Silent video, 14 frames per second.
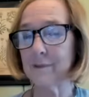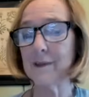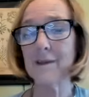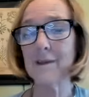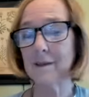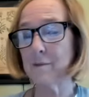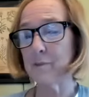
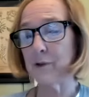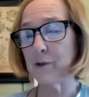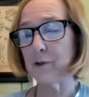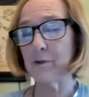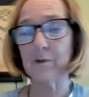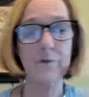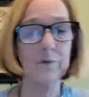It is
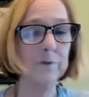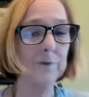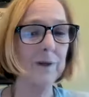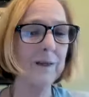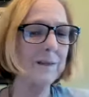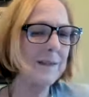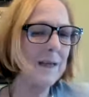beautiful.
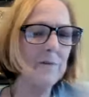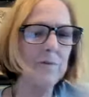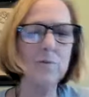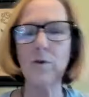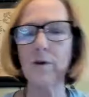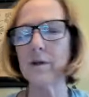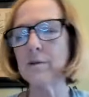I just haven't
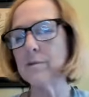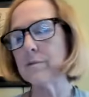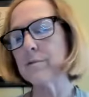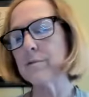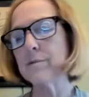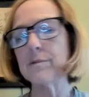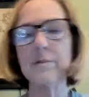worn it.
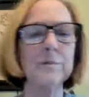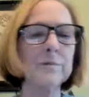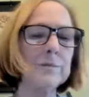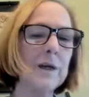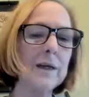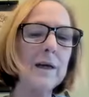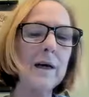
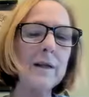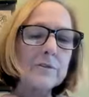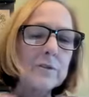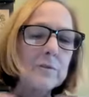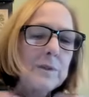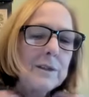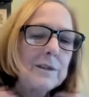I got this
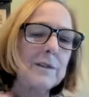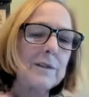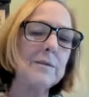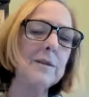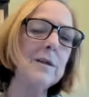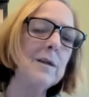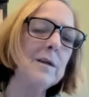from
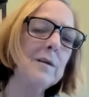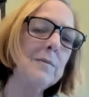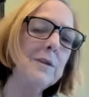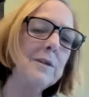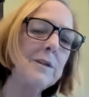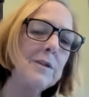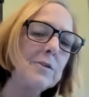Misty,
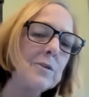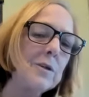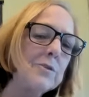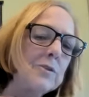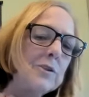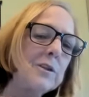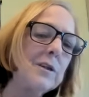Misty's
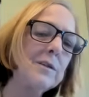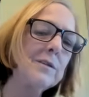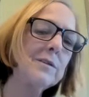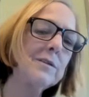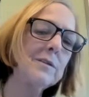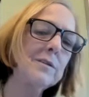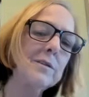Treasure
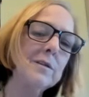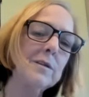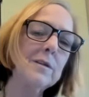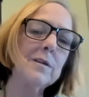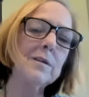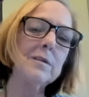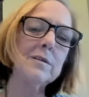Chest.
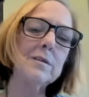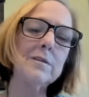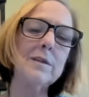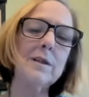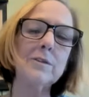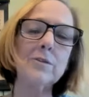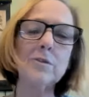
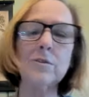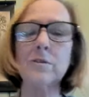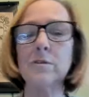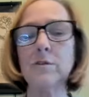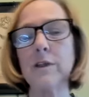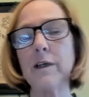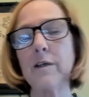That's her
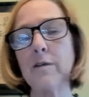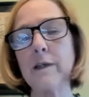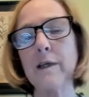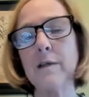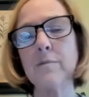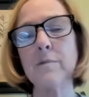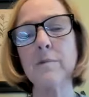channel
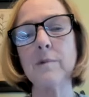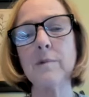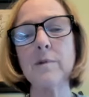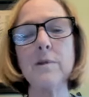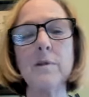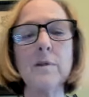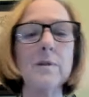name,
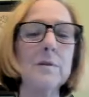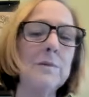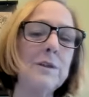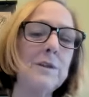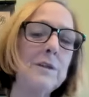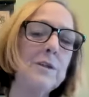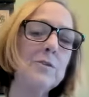
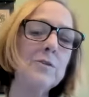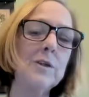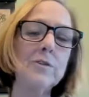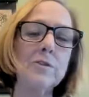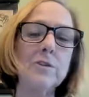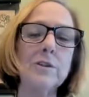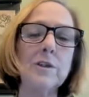Misty's
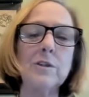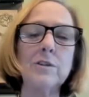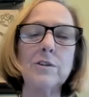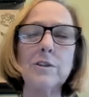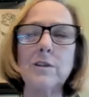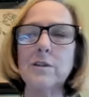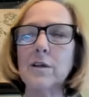Treasure Chest.
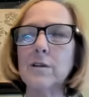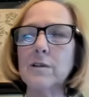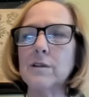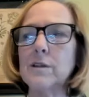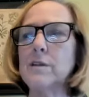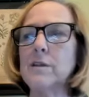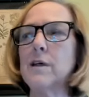She's on
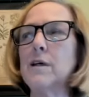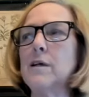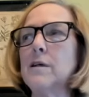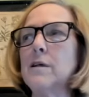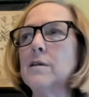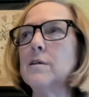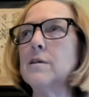
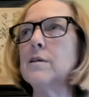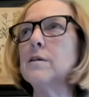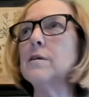today.